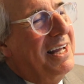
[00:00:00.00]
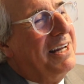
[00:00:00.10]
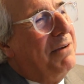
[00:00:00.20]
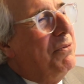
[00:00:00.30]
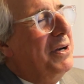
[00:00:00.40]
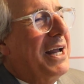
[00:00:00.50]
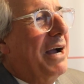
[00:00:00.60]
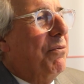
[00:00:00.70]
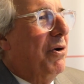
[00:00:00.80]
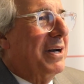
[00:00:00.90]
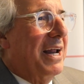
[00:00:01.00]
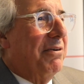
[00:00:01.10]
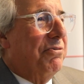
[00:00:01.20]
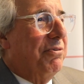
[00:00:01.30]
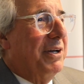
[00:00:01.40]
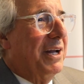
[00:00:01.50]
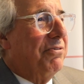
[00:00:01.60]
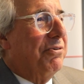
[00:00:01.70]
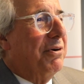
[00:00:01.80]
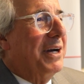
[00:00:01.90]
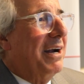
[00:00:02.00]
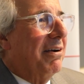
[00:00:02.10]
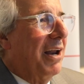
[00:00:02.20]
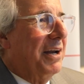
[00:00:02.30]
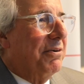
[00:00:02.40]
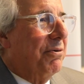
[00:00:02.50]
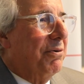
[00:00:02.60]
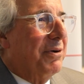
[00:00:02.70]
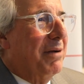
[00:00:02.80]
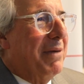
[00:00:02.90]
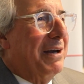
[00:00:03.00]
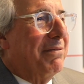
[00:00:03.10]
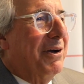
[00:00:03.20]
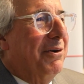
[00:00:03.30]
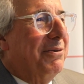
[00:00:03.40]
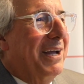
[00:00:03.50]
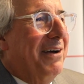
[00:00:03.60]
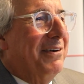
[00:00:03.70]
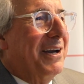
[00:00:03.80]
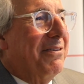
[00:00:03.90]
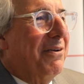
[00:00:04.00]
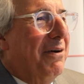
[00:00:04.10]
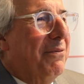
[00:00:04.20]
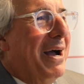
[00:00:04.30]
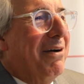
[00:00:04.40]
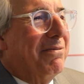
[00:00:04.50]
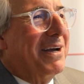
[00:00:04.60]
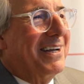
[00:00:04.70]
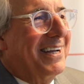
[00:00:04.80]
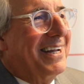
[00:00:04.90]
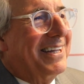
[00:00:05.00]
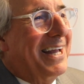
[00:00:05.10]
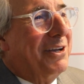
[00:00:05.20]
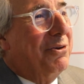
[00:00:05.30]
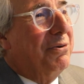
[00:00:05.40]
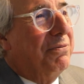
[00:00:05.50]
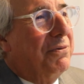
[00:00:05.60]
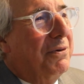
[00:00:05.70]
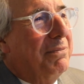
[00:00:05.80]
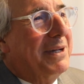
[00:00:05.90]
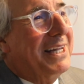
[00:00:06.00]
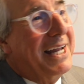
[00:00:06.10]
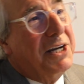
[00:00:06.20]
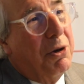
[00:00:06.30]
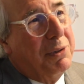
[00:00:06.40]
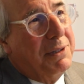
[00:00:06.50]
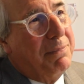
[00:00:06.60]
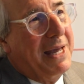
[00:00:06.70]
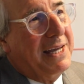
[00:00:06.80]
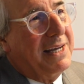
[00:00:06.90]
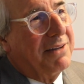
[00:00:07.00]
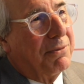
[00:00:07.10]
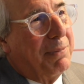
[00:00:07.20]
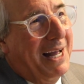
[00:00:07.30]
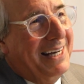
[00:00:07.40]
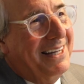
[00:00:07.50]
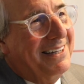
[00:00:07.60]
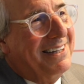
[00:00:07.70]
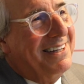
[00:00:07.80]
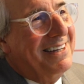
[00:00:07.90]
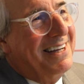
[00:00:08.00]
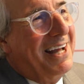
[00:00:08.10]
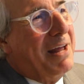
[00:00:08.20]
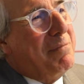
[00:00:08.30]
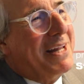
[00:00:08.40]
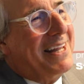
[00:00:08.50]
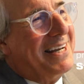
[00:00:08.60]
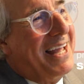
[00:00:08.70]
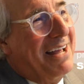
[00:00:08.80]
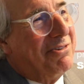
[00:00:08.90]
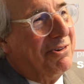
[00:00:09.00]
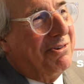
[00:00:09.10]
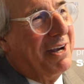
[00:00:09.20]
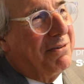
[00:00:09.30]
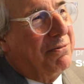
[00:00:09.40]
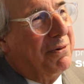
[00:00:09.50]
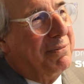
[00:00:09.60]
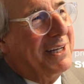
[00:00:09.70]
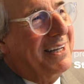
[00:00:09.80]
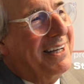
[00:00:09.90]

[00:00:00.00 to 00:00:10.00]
And then one day I walked down the street and I saw an airline crew come out of a hotel, and I thought, wow, if I could get that uniform and then go into bank as a pilot, I bet they'd cash a check for me.